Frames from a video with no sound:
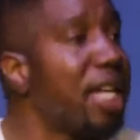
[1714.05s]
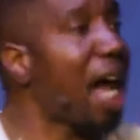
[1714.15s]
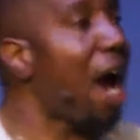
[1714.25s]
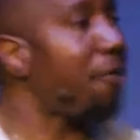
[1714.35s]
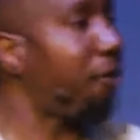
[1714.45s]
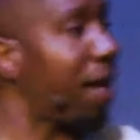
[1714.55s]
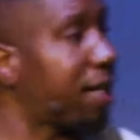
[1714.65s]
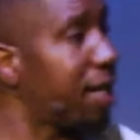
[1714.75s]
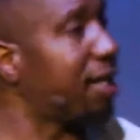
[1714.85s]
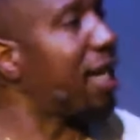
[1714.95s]
in our
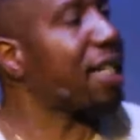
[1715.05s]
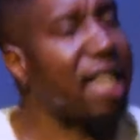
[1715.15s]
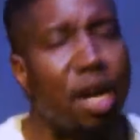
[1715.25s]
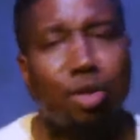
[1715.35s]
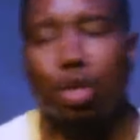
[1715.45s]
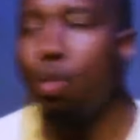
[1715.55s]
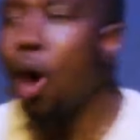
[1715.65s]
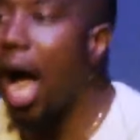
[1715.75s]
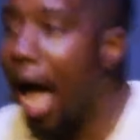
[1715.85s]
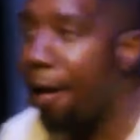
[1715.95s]
afflictions, then it tells you
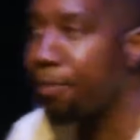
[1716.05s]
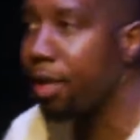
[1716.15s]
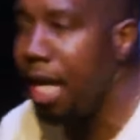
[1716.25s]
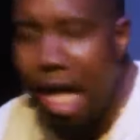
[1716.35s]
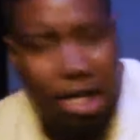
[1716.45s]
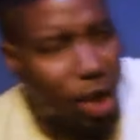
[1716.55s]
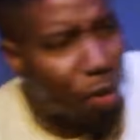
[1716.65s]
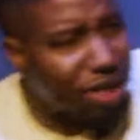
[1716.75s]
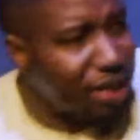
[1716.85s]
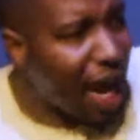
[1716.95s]
why.
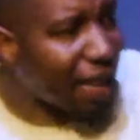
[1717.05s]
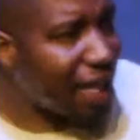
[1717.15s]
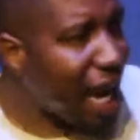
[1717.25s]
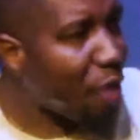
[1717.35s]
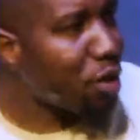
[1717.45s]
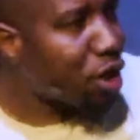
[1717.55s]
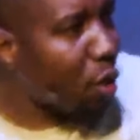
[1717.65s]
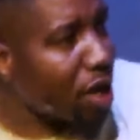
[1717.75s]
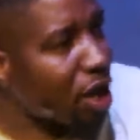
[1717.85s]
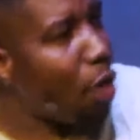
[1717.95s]
So it's not that I
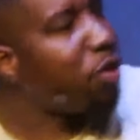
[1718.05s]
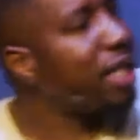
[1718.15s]
rejoice over